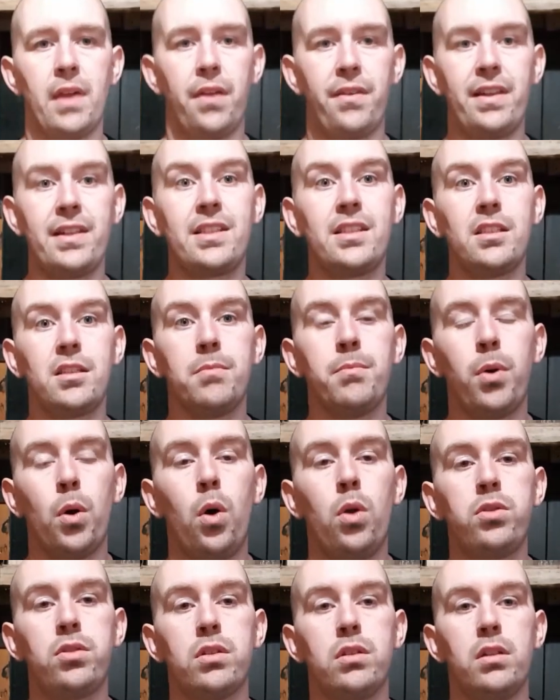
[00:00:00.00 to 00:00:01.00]
Now, this is
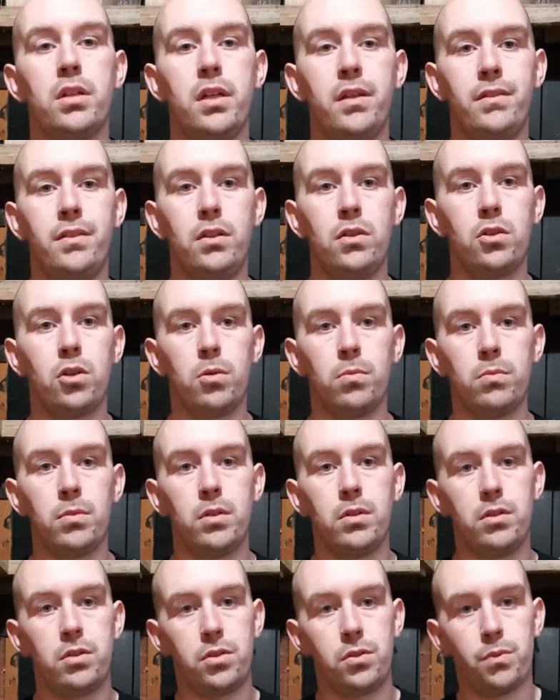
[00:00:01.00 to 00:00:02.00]
important if you come
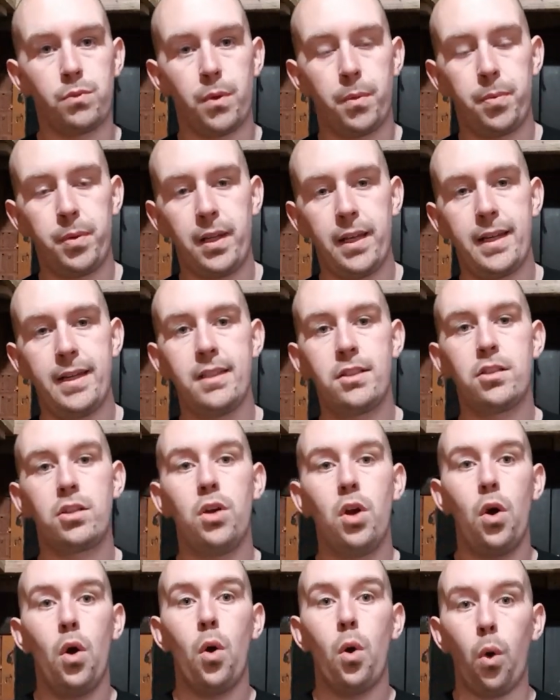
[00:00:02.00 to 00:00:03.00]
to replace
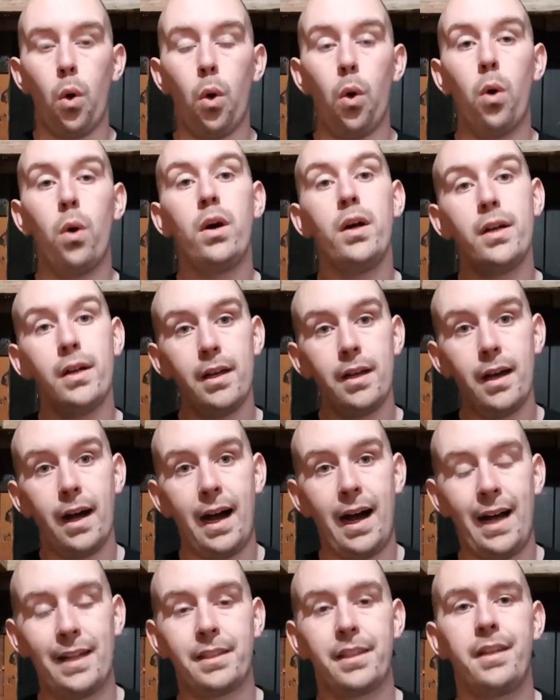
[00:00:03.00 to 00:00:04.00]
or
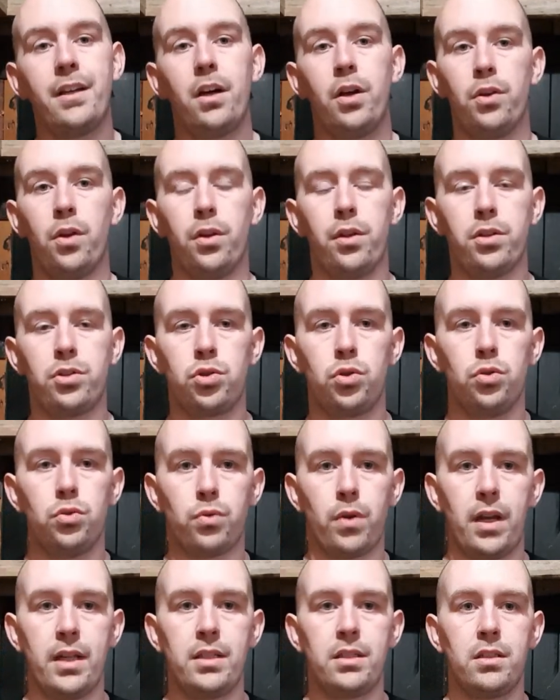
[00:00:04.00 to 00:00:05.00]
add another tool
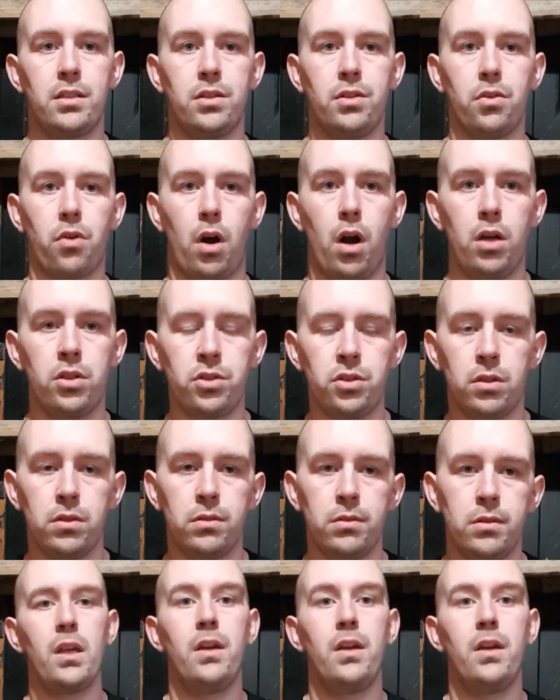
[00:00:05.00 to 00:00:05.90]
rest to your arsenal.